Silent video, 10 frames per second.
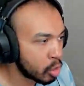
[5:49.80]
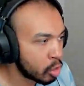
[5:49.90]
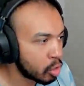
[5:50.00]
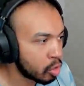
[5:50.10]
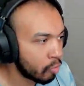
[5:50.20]

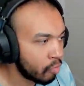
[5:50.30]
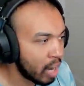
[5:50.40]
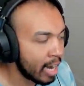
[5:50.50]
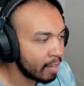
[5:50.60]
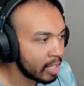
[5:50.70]
to
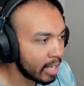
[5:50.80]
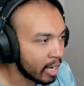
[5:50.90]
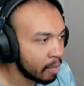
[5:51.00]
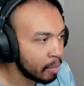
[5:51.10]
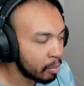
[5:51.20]
survive the
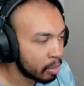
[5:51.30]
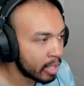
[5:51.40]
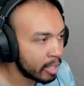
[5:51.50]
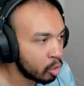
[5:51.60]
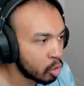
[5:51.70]
enemy
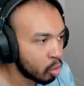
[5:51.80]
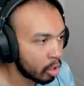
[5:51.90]
players who are